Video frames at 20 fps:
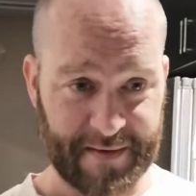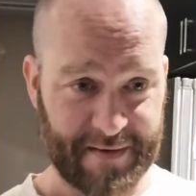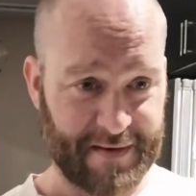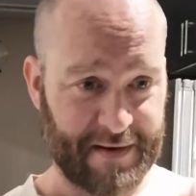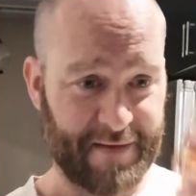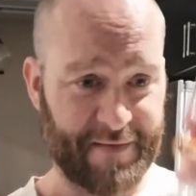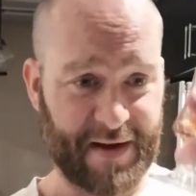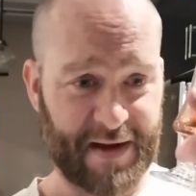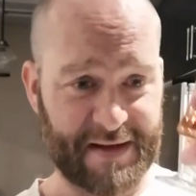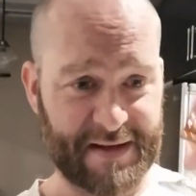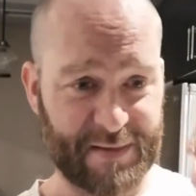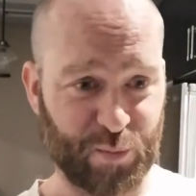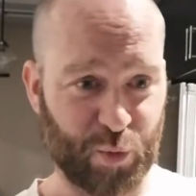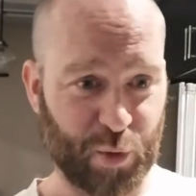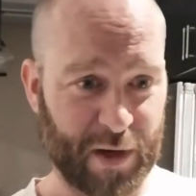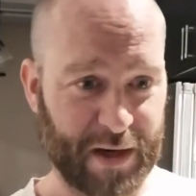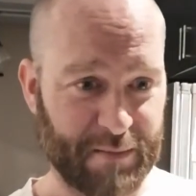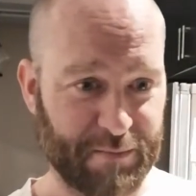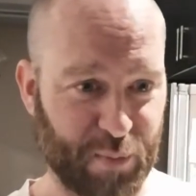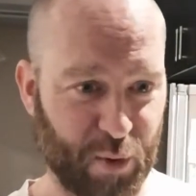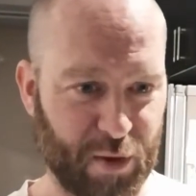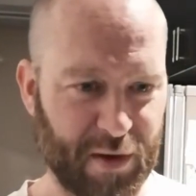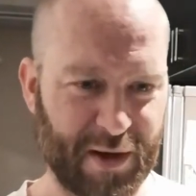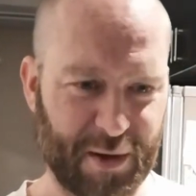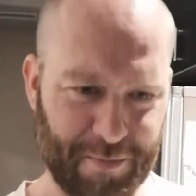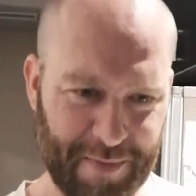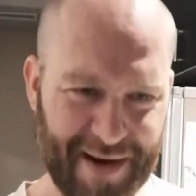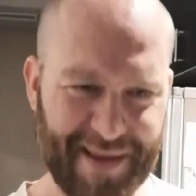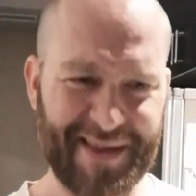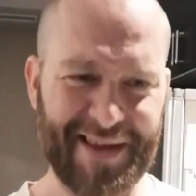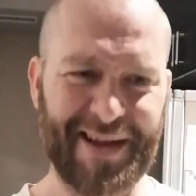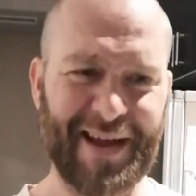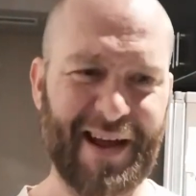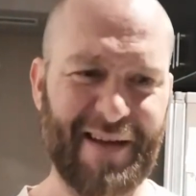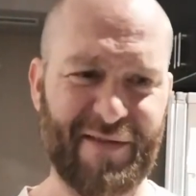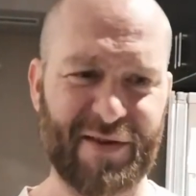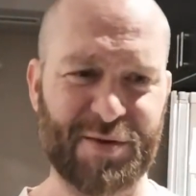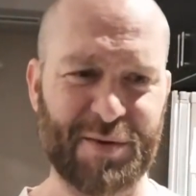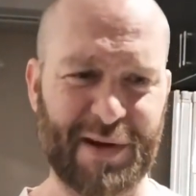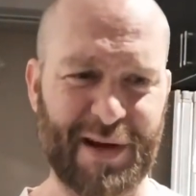I've got some white port. You might think I
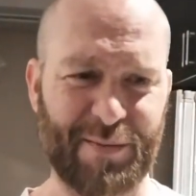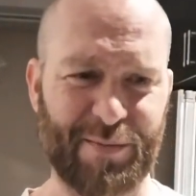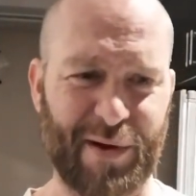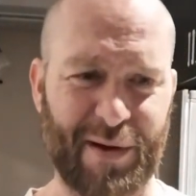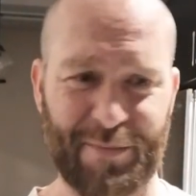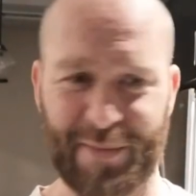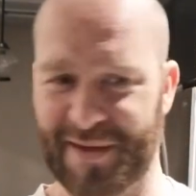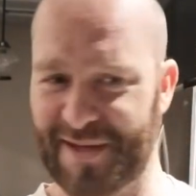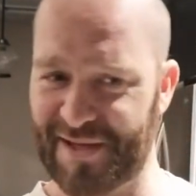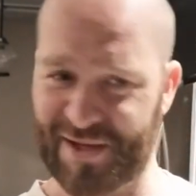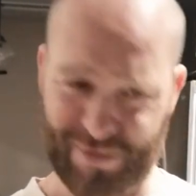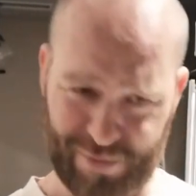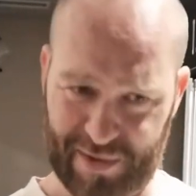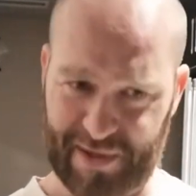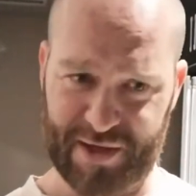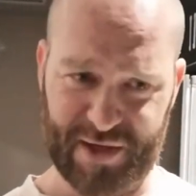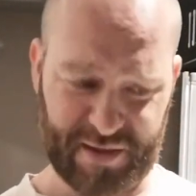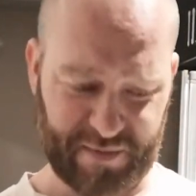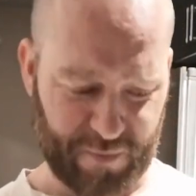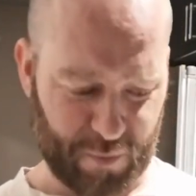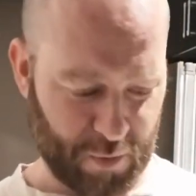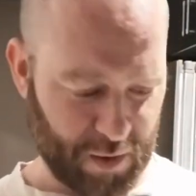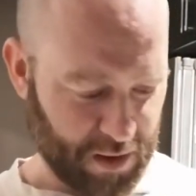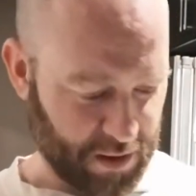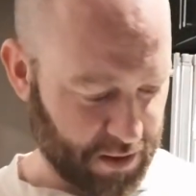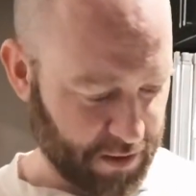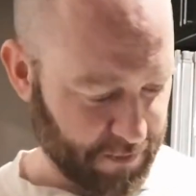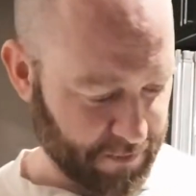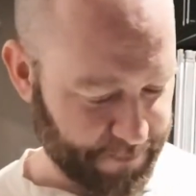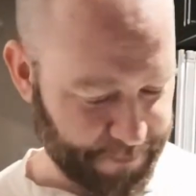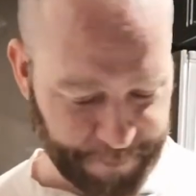have a drinking problem, but this is really just for work.